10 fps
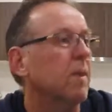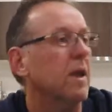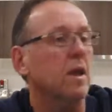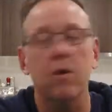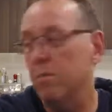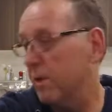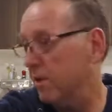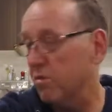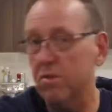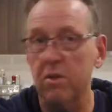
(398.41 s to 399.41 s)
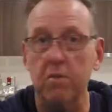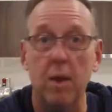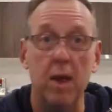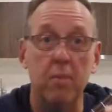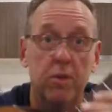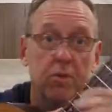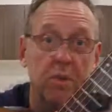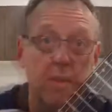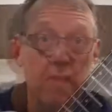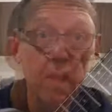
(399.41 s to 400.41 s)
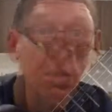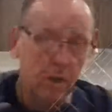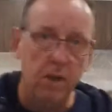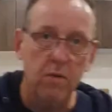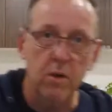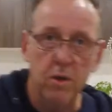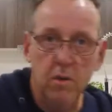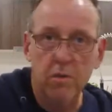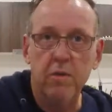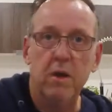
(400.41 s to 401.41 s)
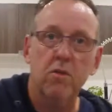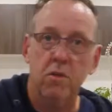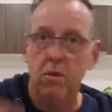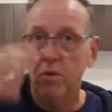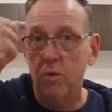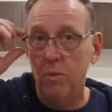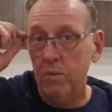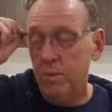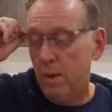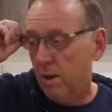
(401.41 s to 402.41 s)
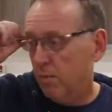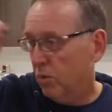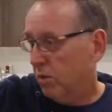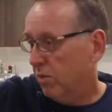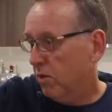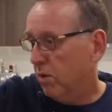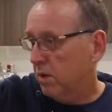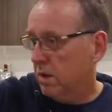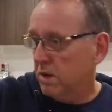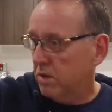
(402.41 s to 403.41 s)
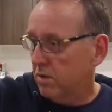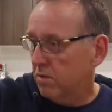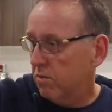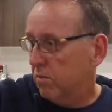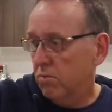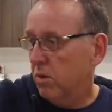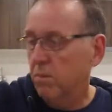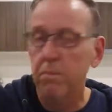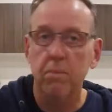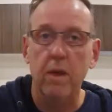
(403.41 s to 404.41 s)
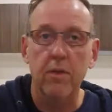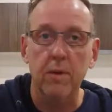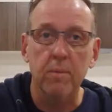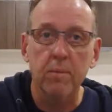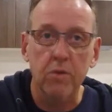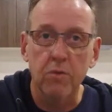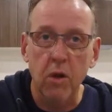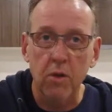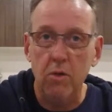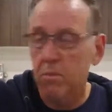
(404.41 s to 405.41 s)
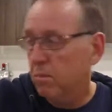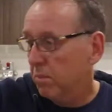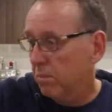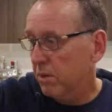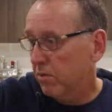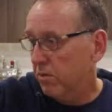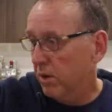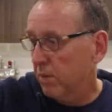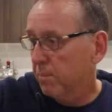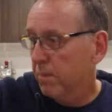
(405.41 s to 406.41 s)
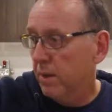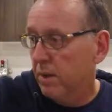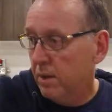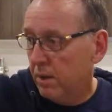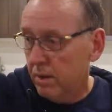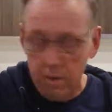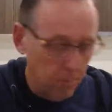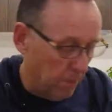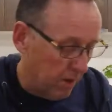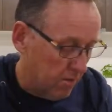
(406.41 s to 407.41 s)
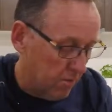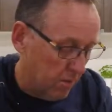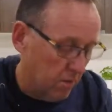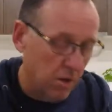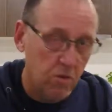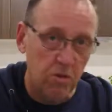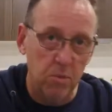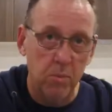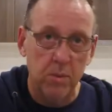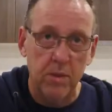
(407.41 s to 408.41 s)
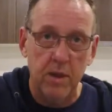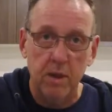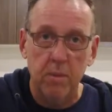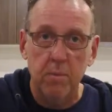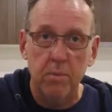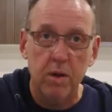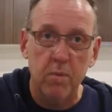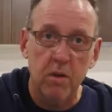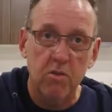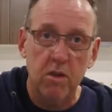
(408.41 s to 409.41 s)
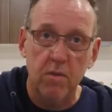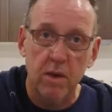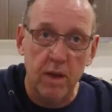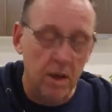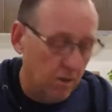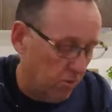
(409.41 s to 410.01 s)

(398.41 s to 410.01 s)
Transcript: Anyhow, let's turn the amp on and see how it sounds. Okay, I've got no effects on at all. All I've got is, well, nothing, just volume, a bit of bass and treble, but they're pretty much evened out.